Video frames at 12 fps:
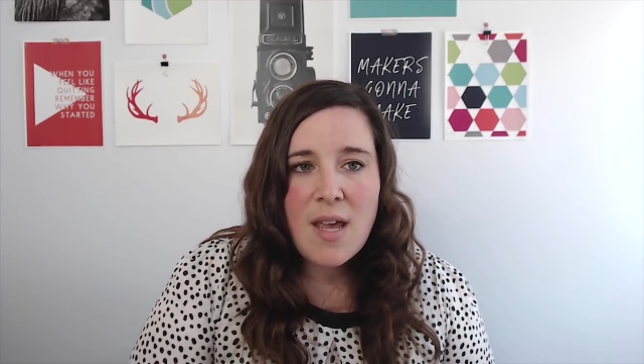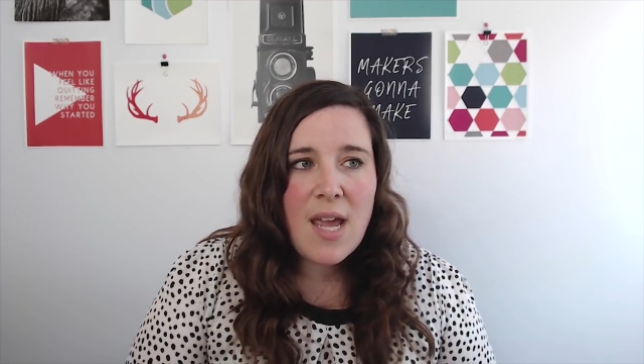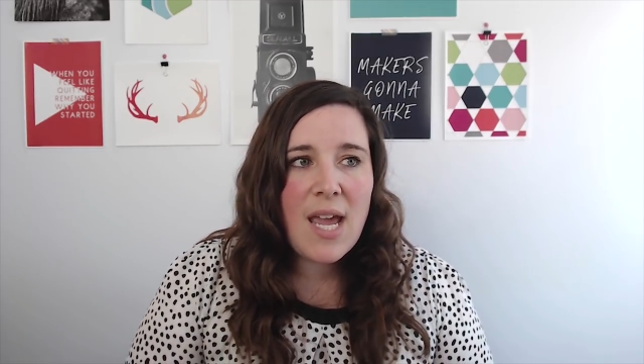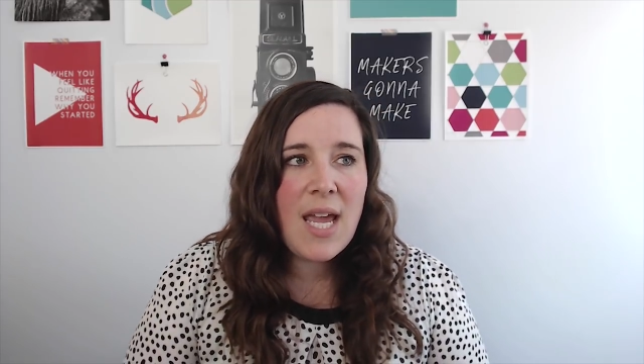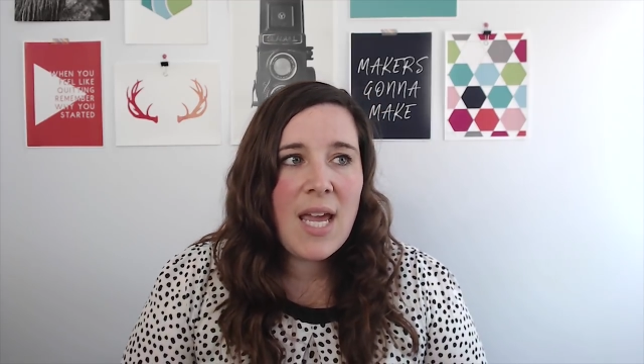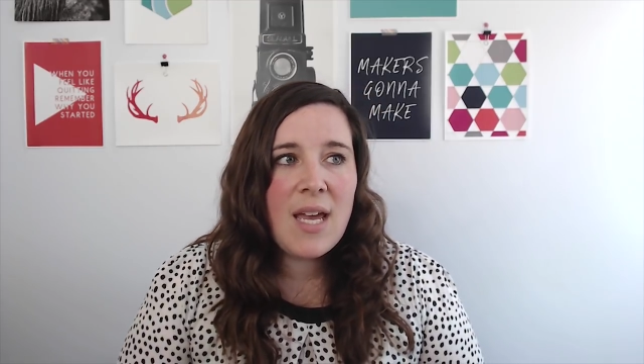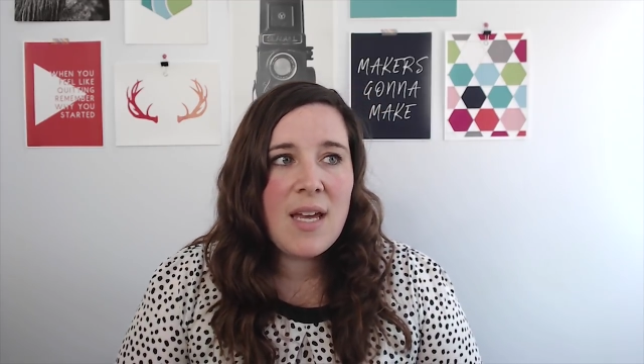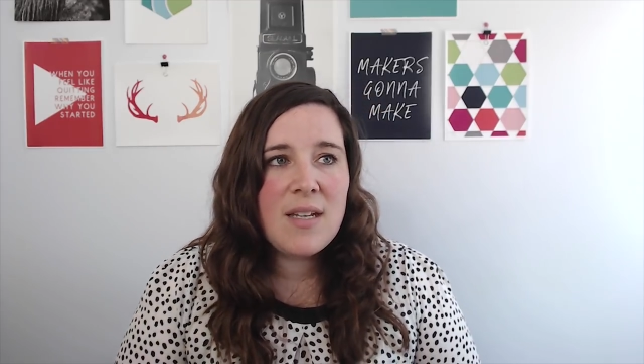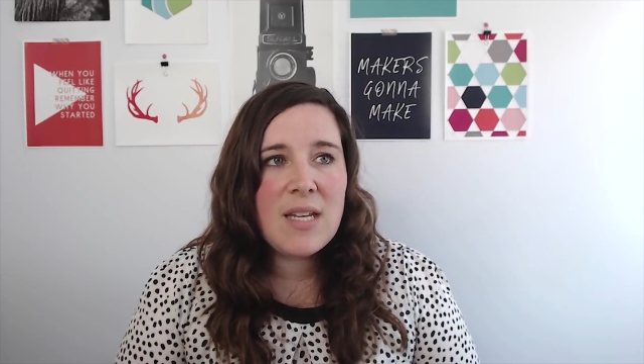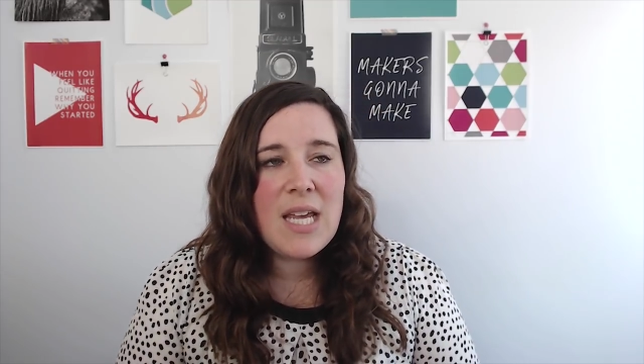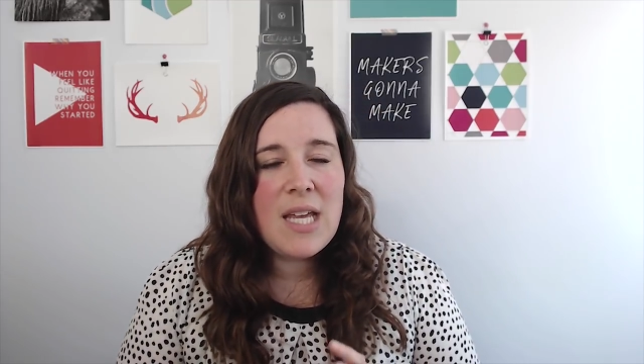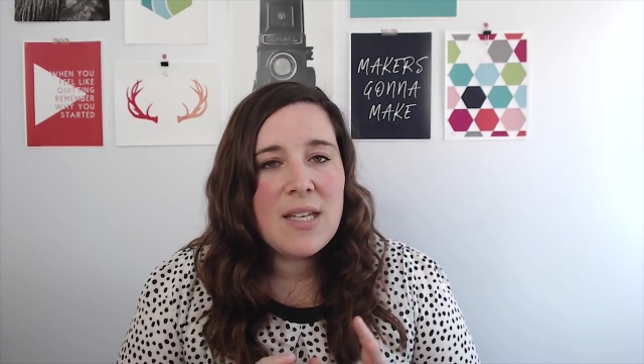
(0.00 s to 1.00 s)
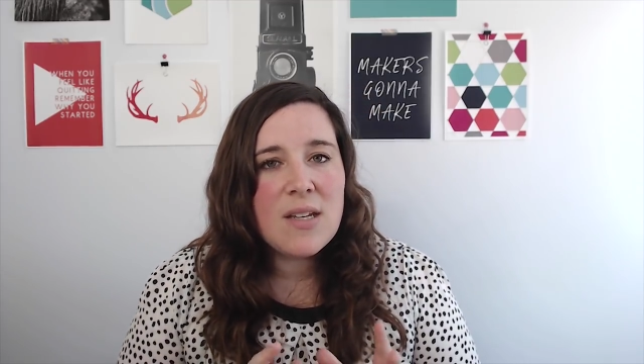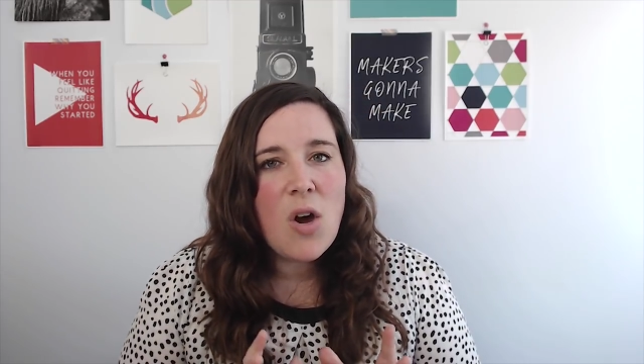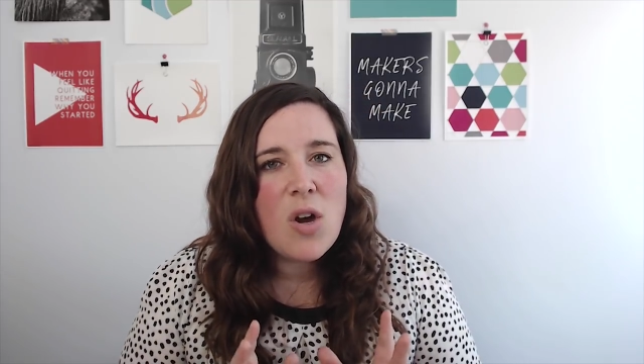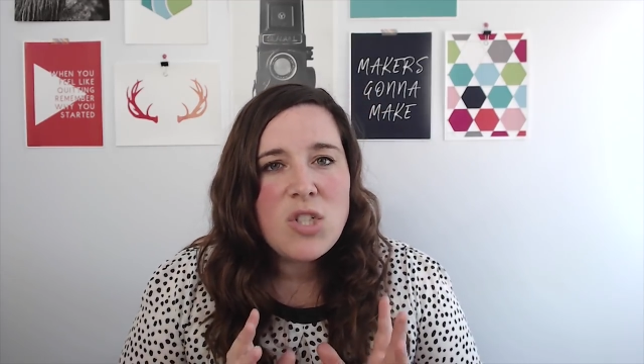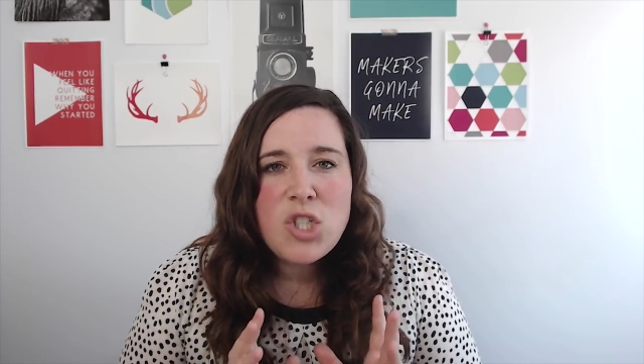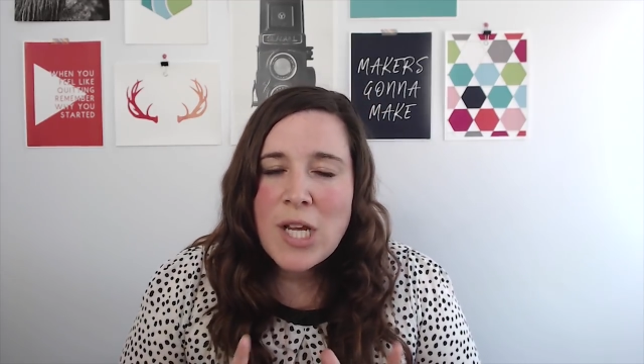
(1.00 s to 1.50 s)
And it,
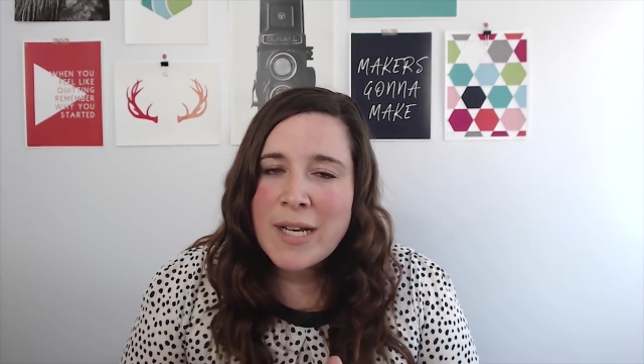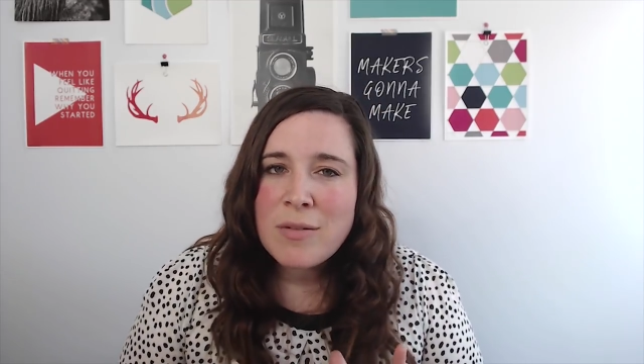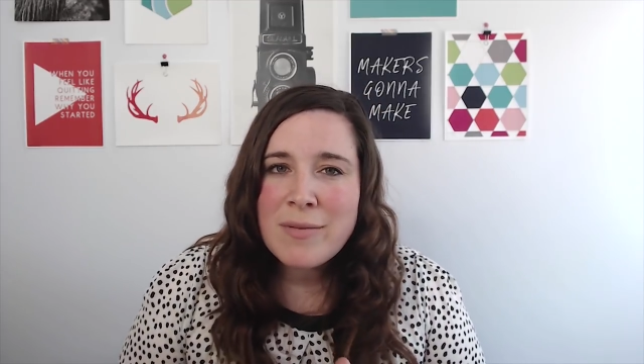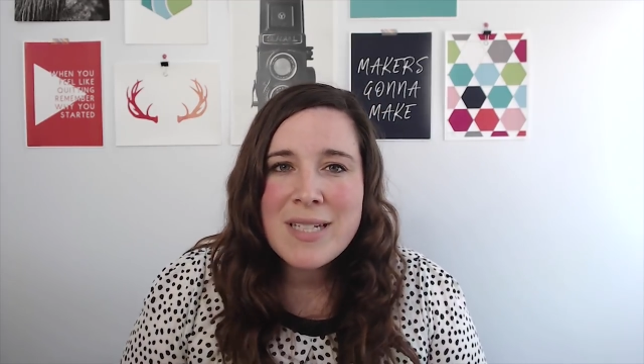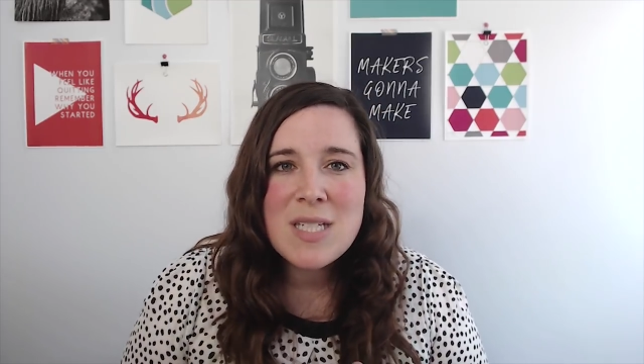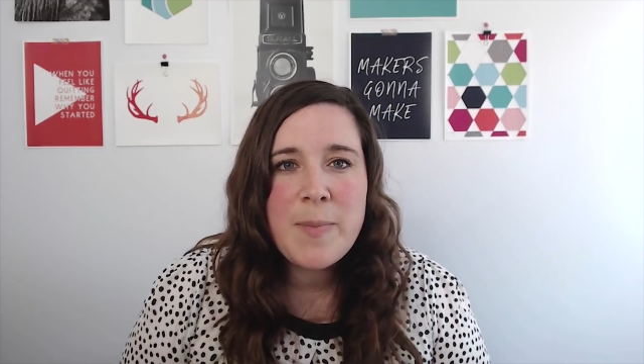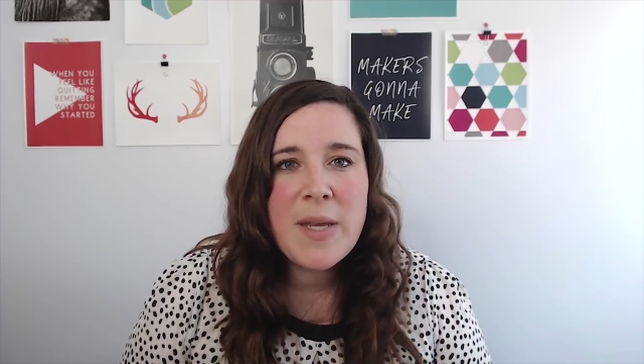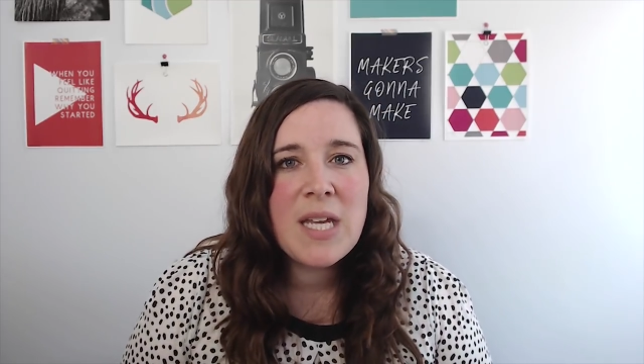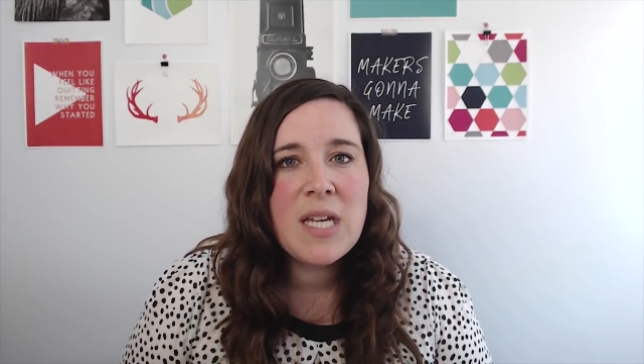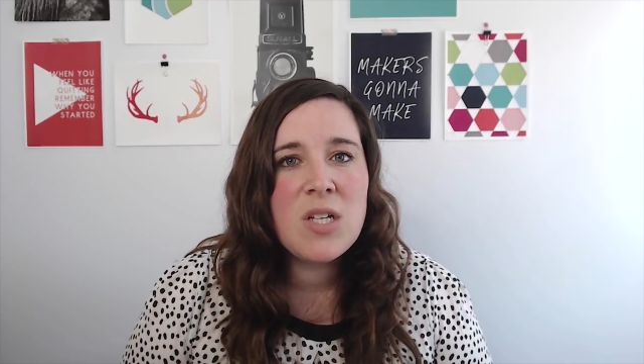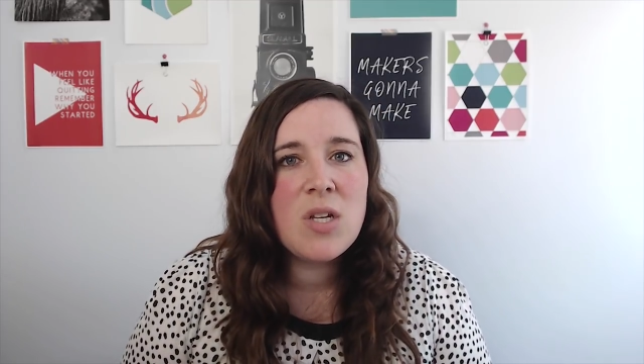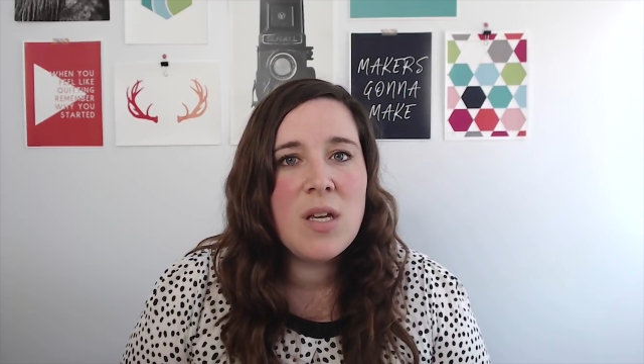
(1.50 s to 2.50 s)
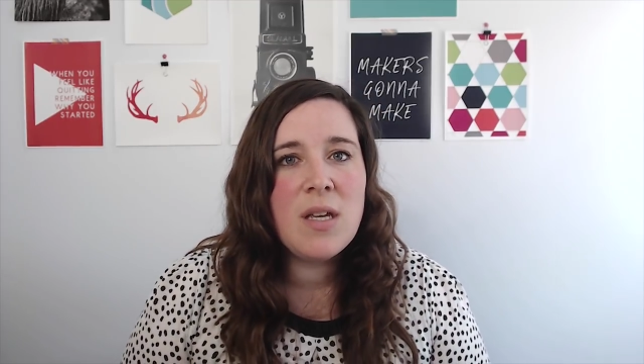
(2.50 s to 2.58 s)
generally speaking,